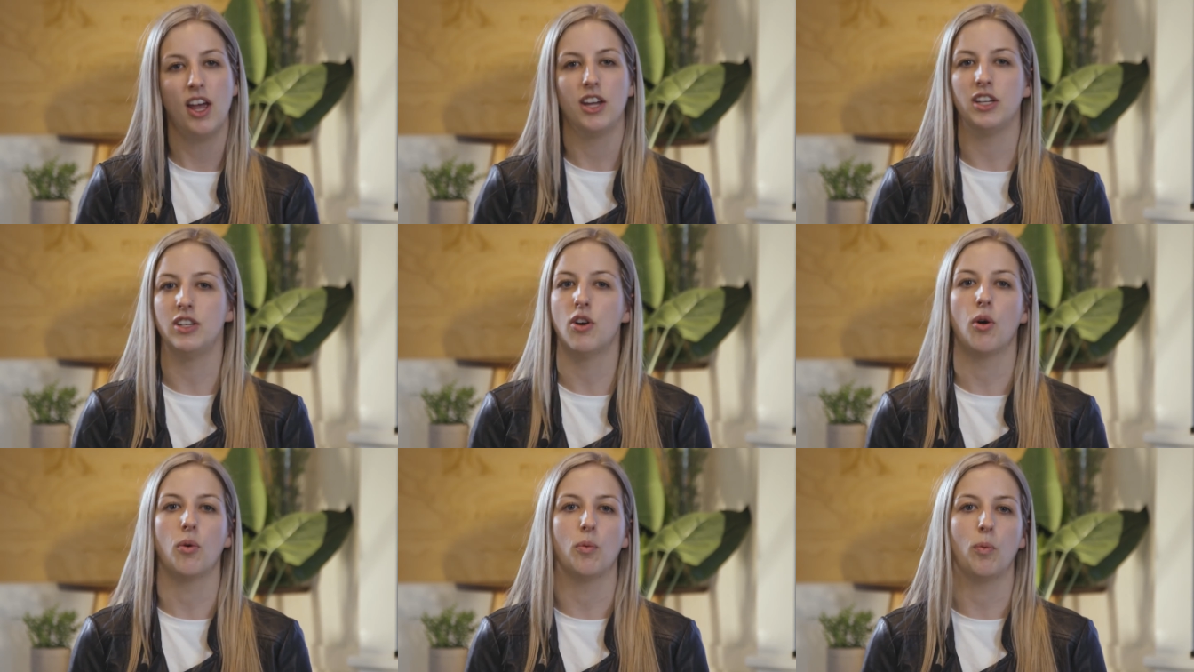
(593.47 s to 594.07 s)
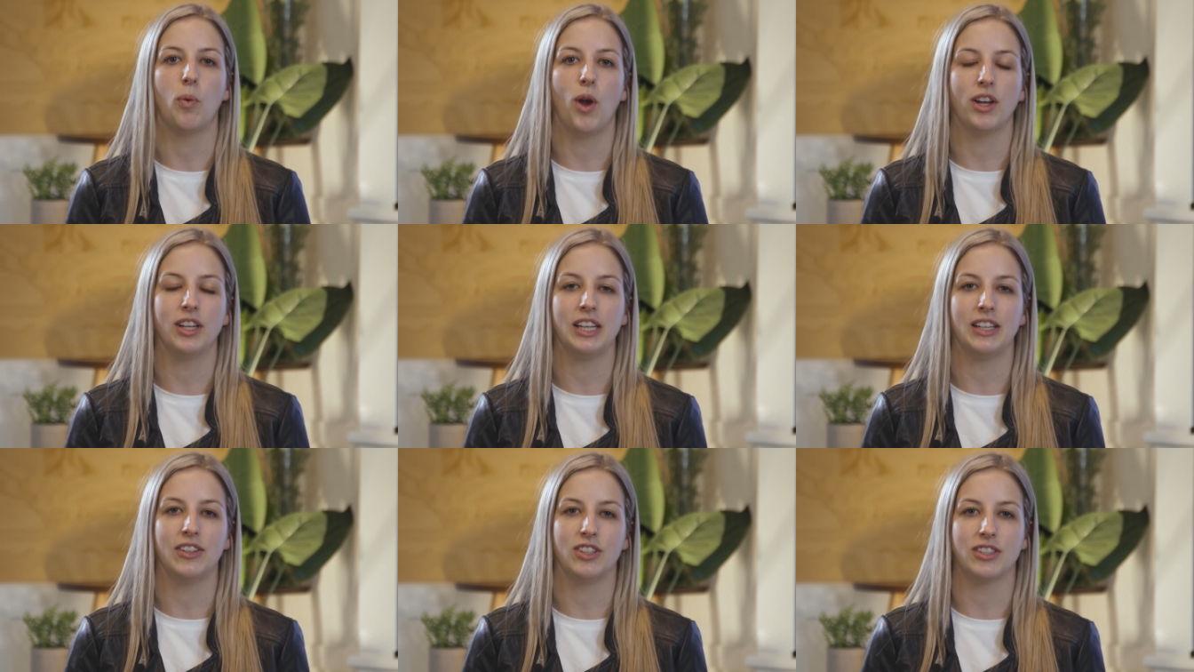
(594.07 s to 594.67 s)
You're not
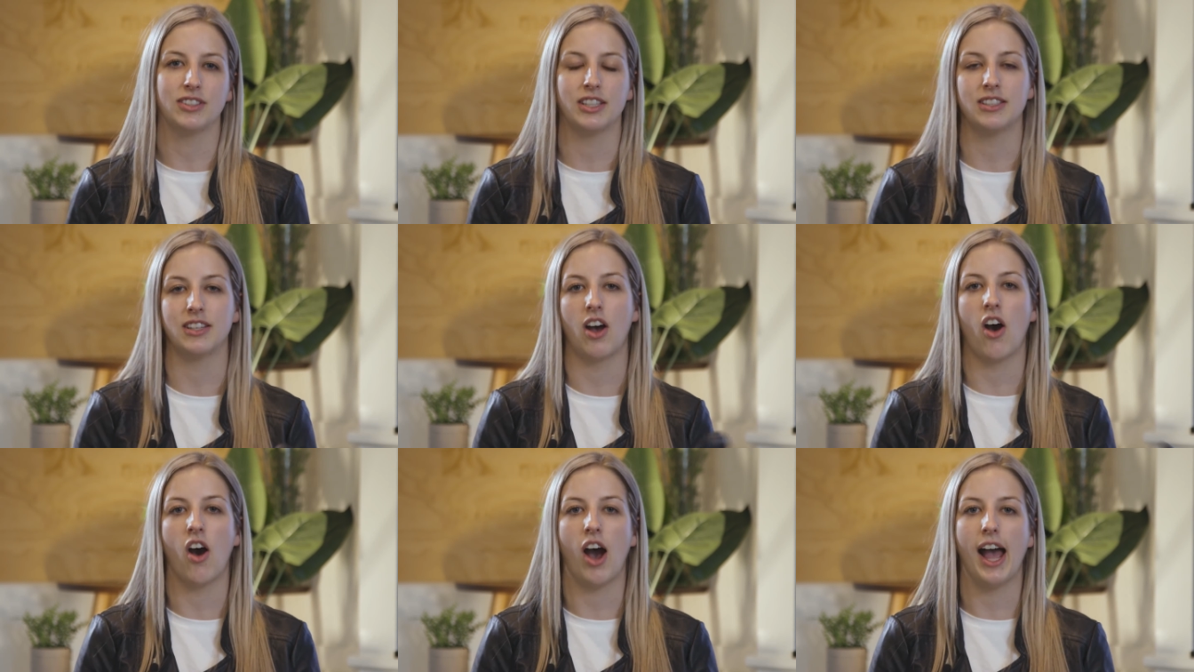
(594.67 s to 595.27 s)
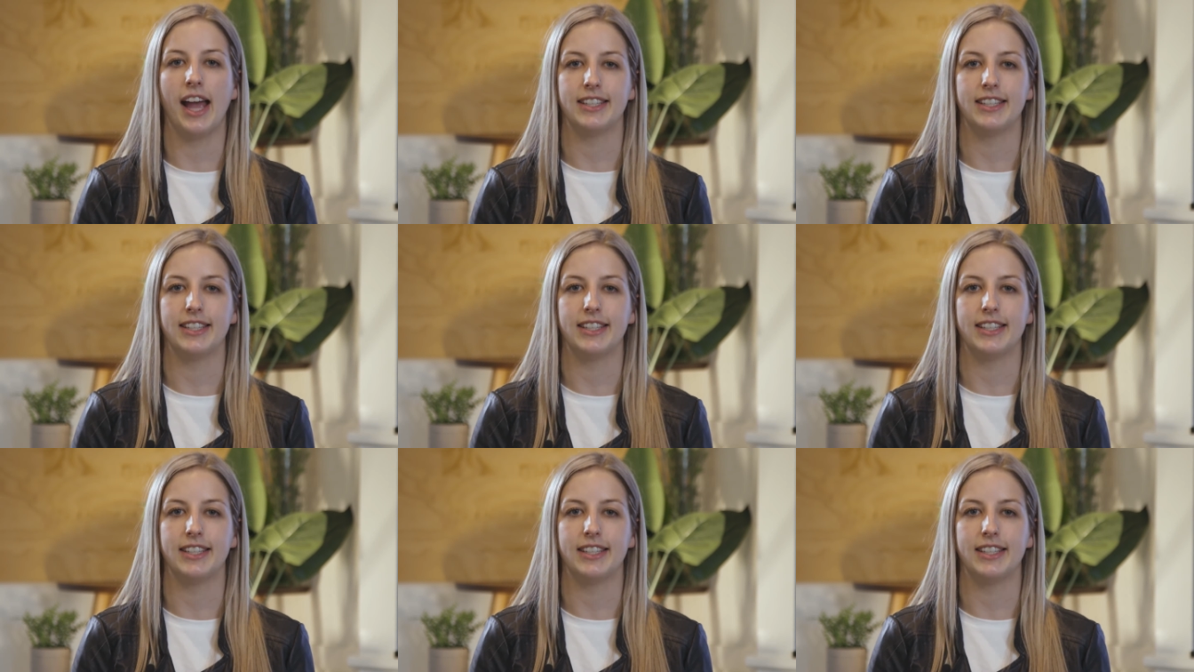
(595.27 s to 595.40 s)
working just as an I